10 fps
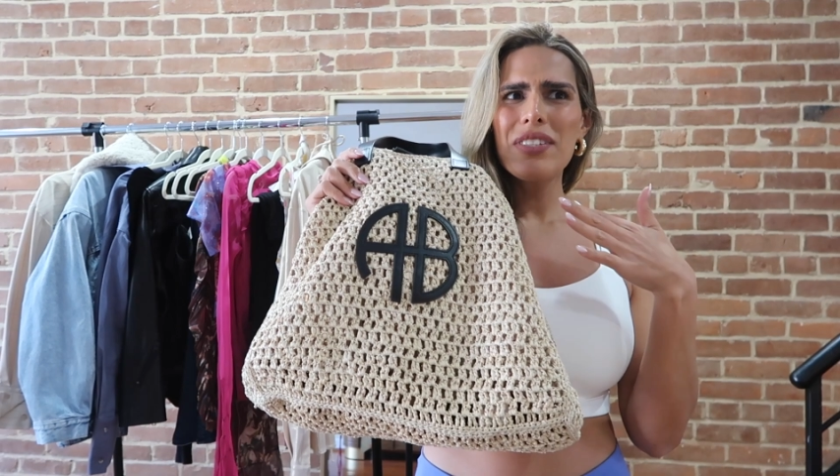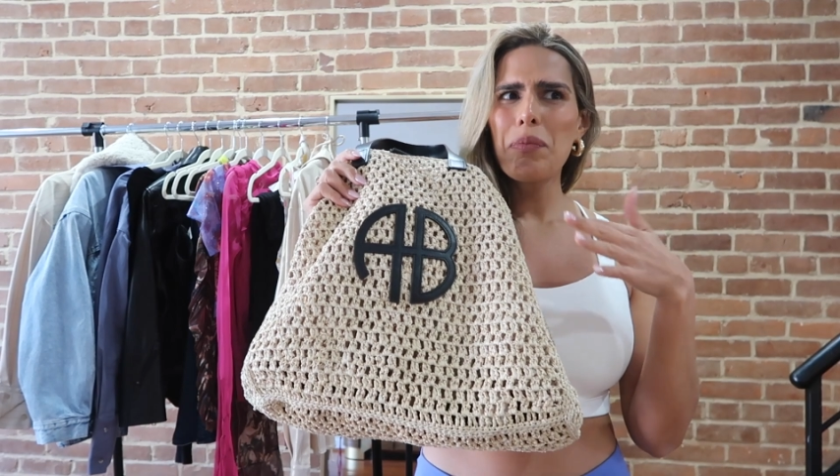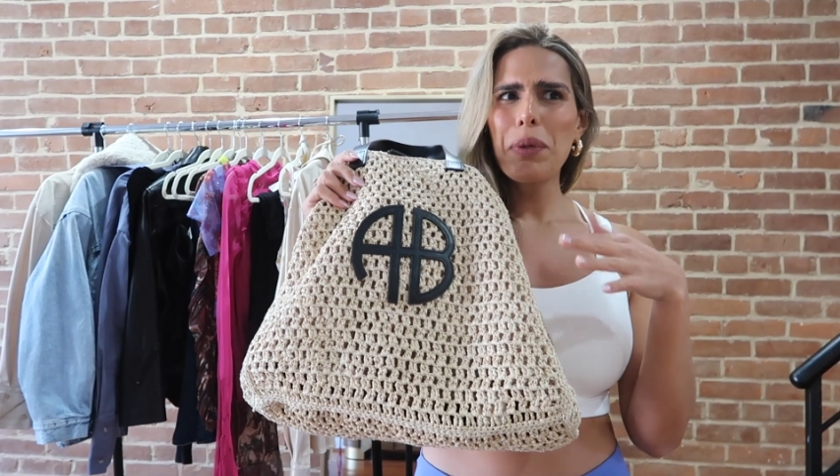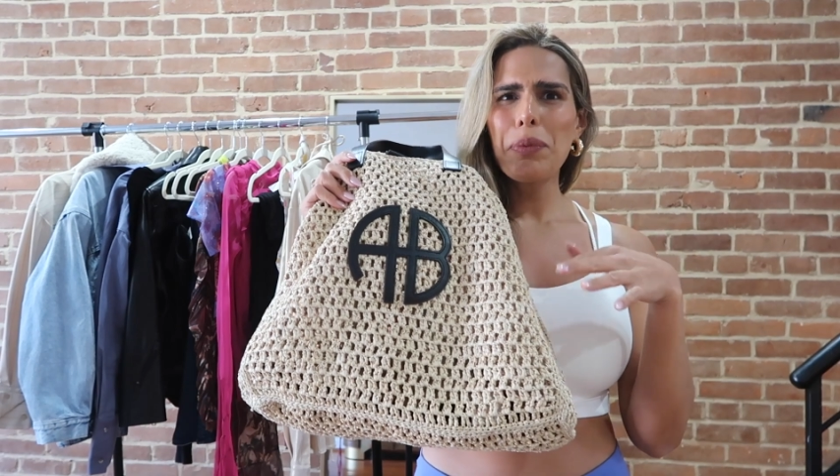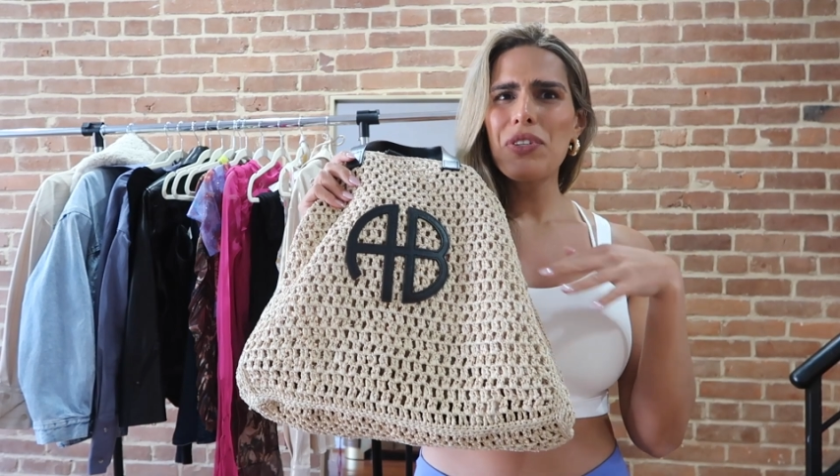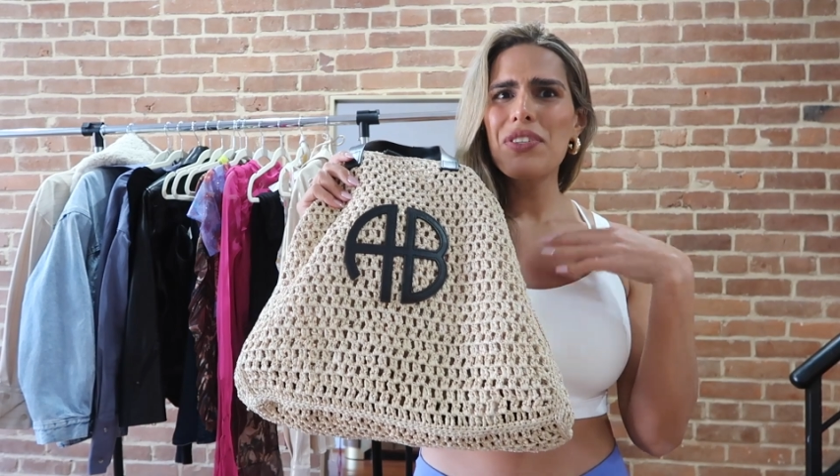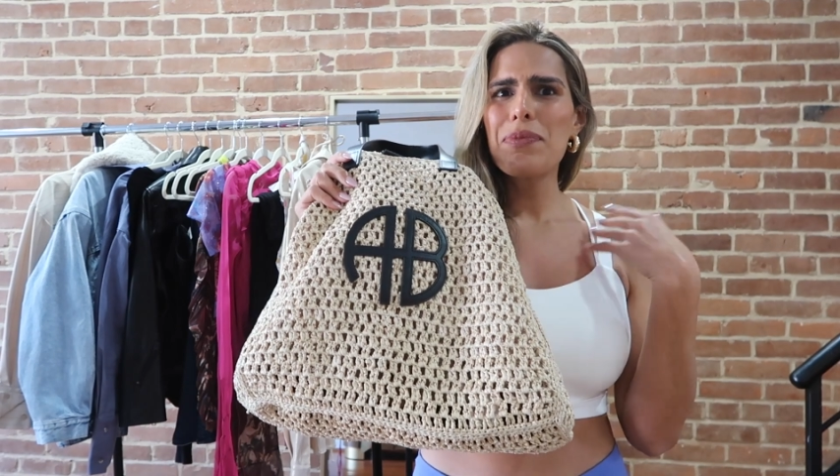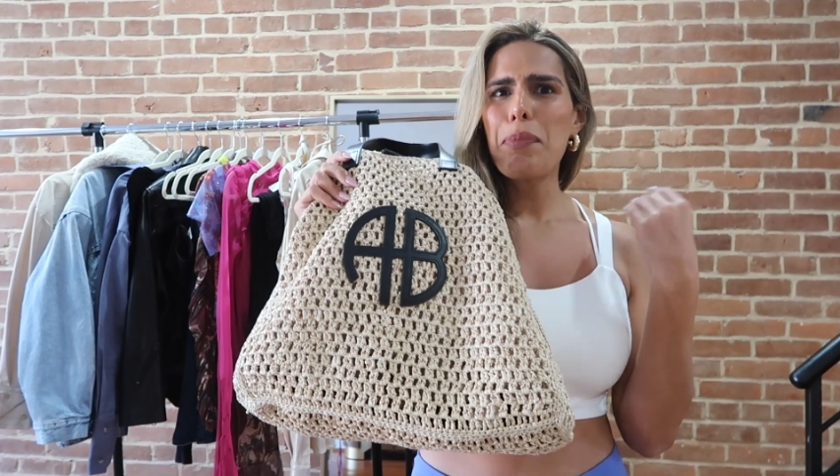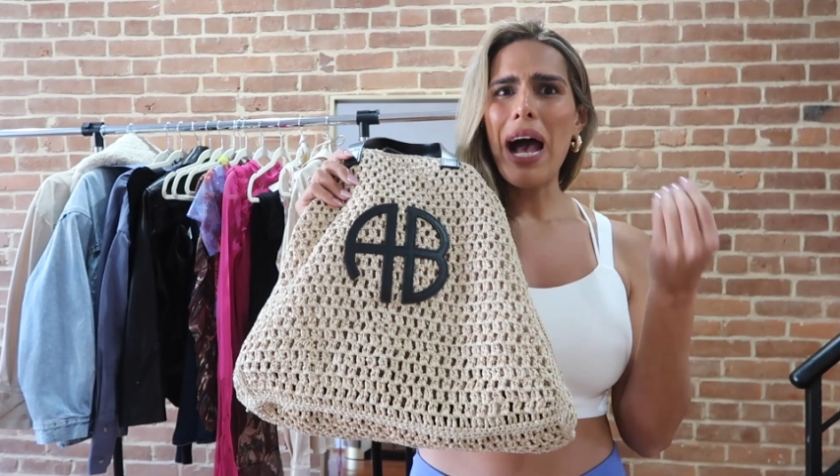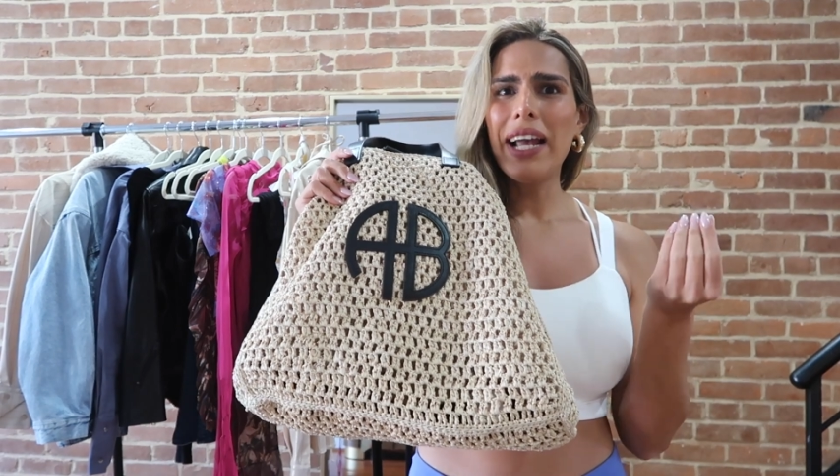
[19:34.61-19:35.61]
Some people
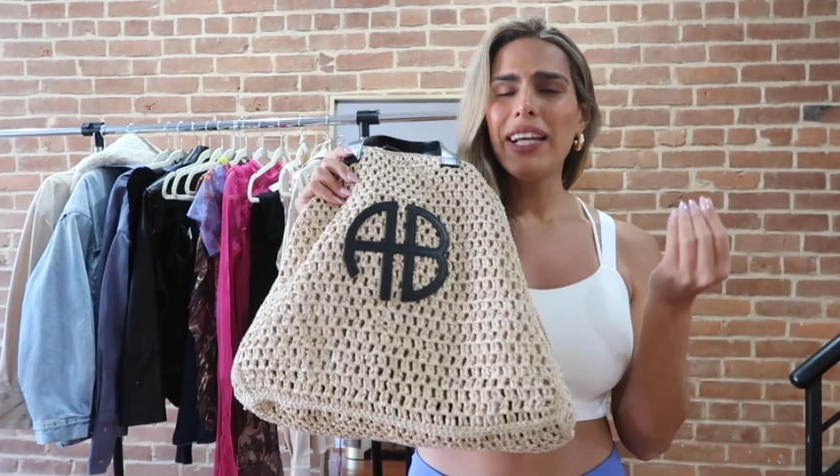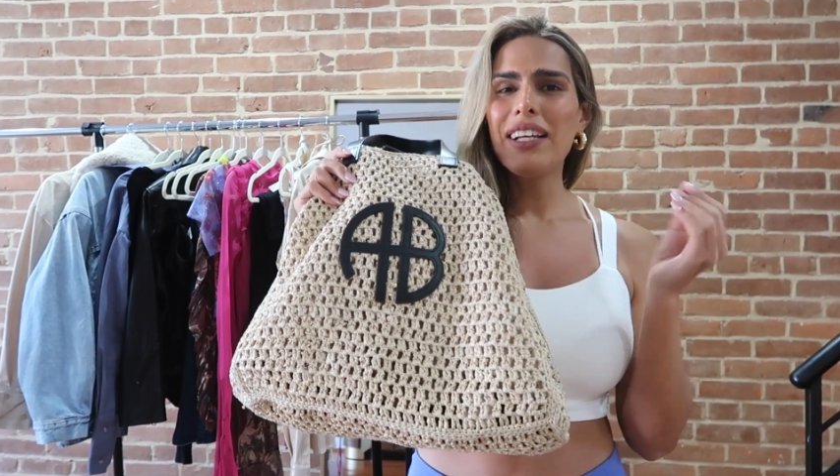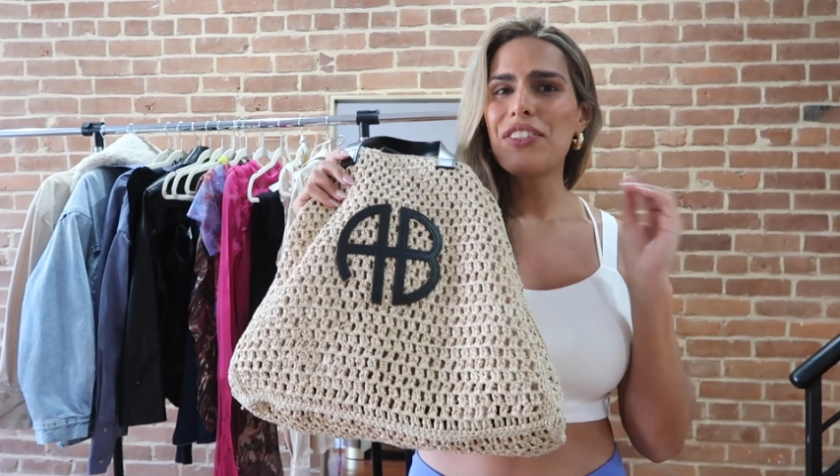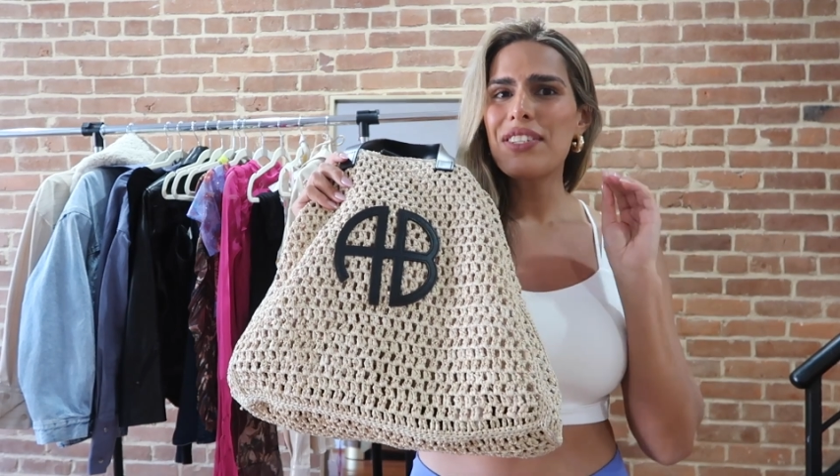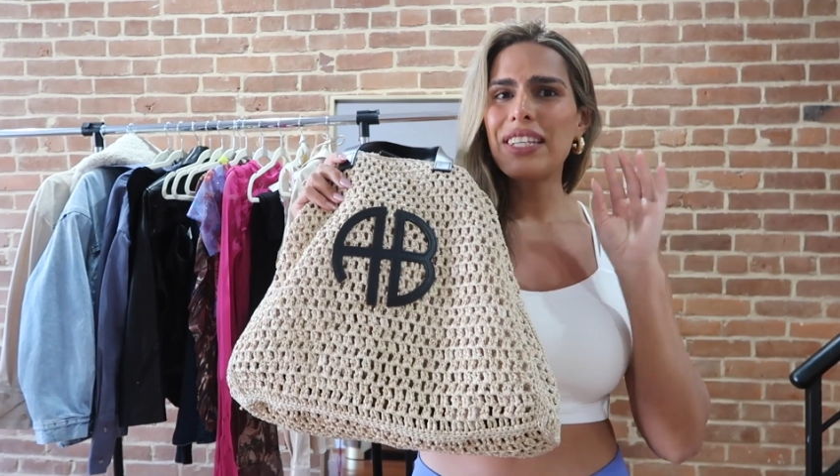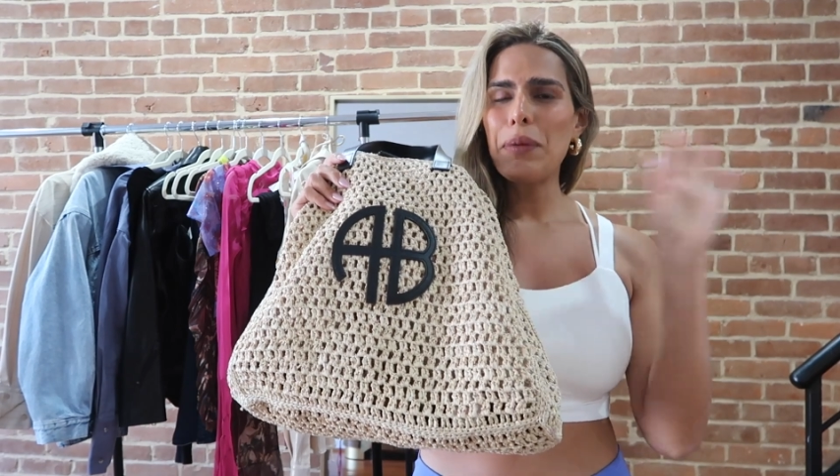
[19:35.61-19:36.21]
just buy it and just